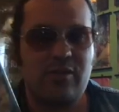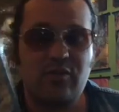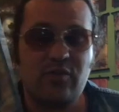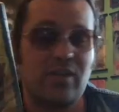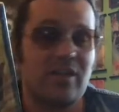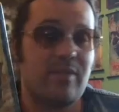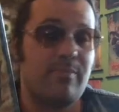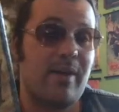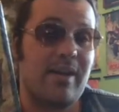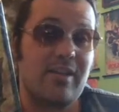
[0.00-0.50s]
It's
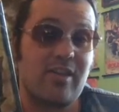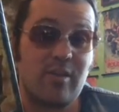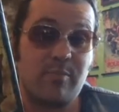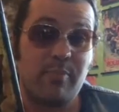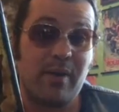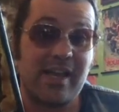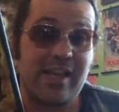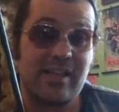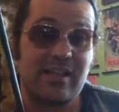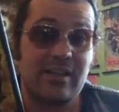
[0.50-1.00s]
directed by
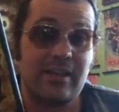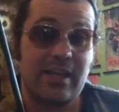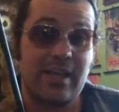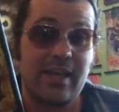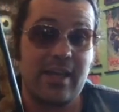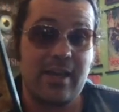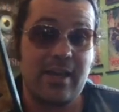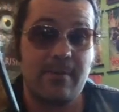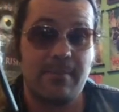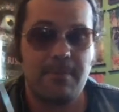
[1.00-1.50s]
Spike
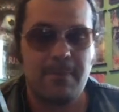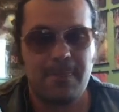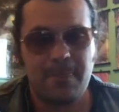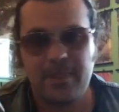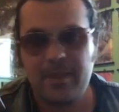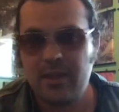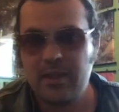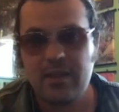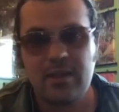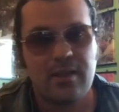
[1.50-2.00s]
Lee.
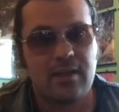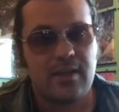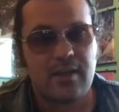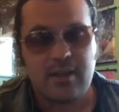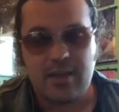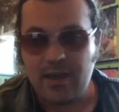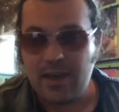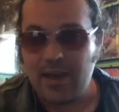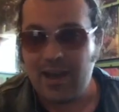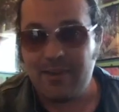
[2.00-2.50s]

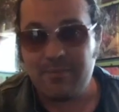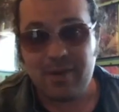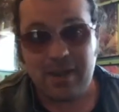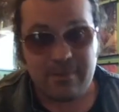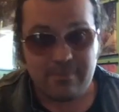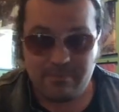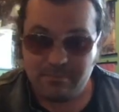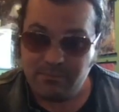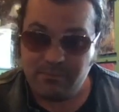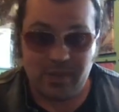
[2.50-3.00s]
I'm
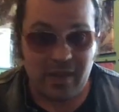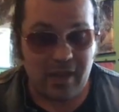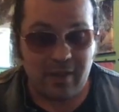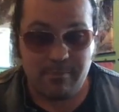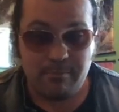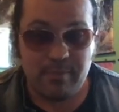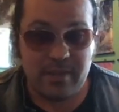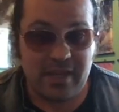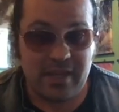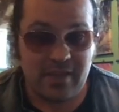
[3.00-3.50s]
not
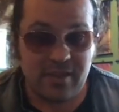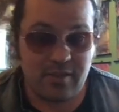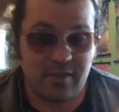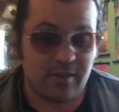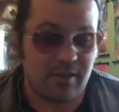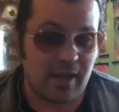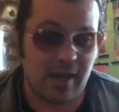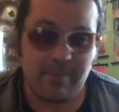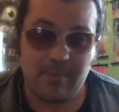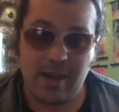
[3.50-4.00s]
big
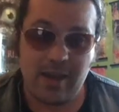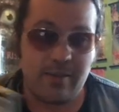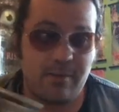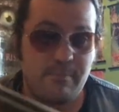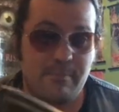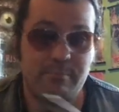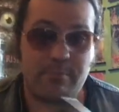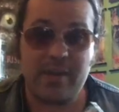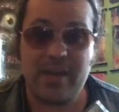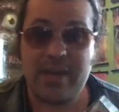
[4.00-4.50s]

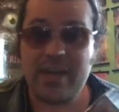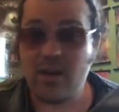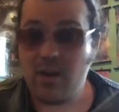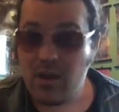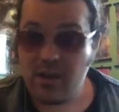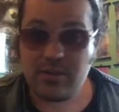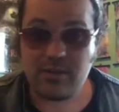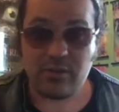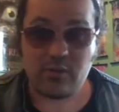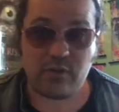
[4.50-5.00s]

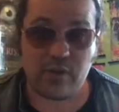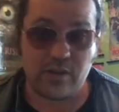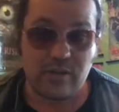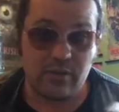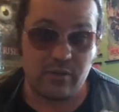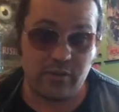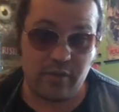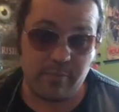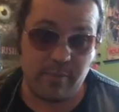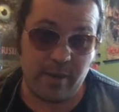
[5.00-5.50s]
on the
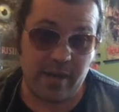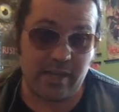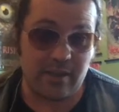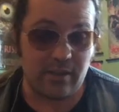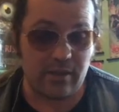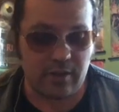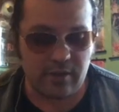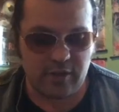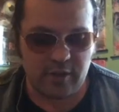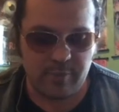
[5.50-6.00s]
director of
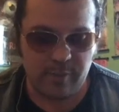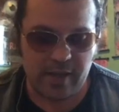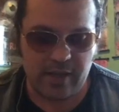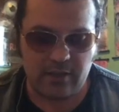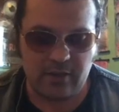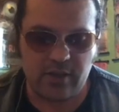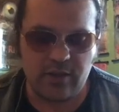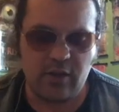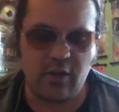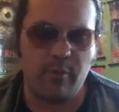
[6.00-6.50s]
Spike
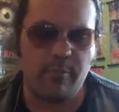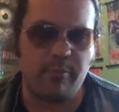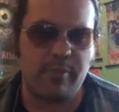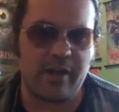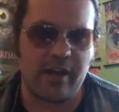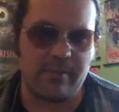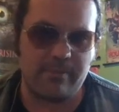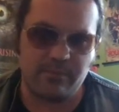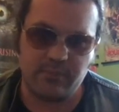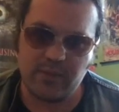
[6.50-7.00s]
Lee though,
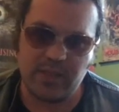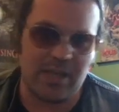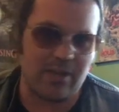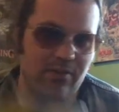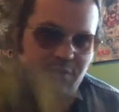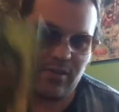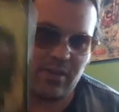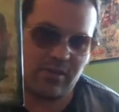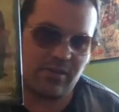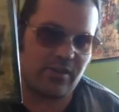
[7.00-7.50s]
but
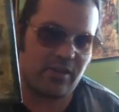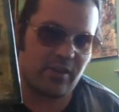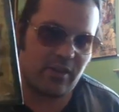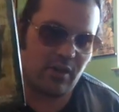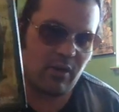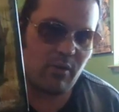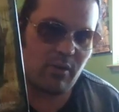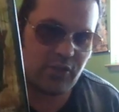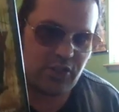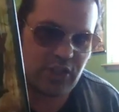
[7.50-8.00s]
giving this you
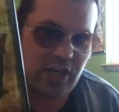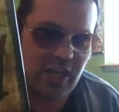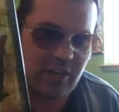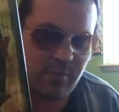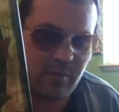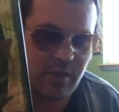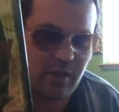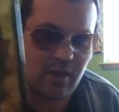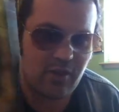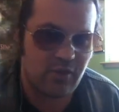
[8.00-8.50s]
know a chance
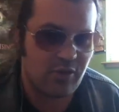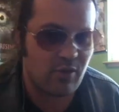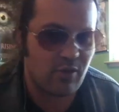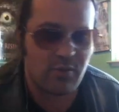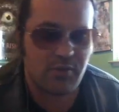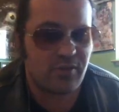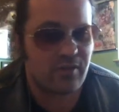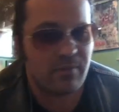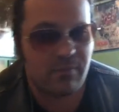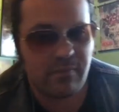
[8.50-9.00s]
because you know
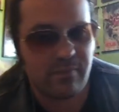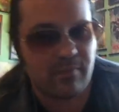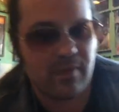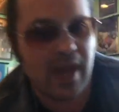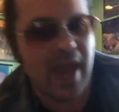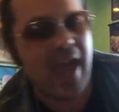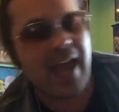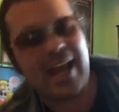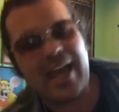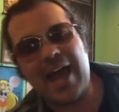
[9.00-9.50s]
it's a
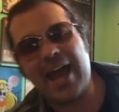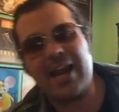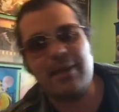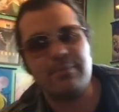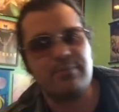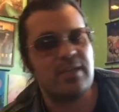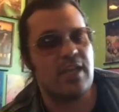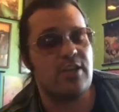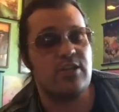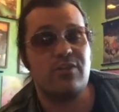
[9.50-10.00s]

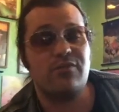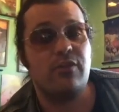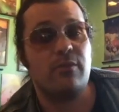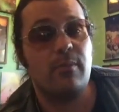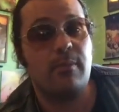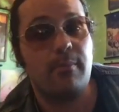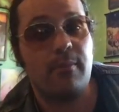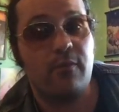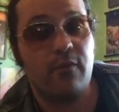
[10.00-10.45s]
adaptation from